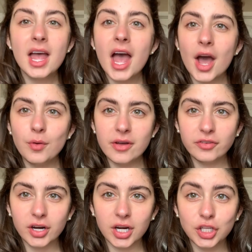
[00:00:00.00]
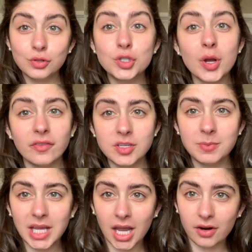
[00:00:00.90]
However, you do have to
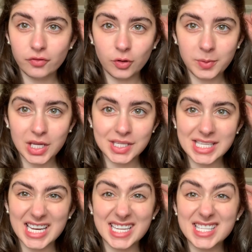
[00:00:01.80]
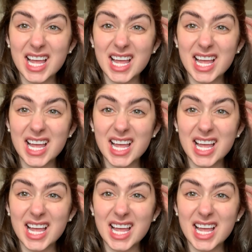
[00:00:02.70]
be careful because it is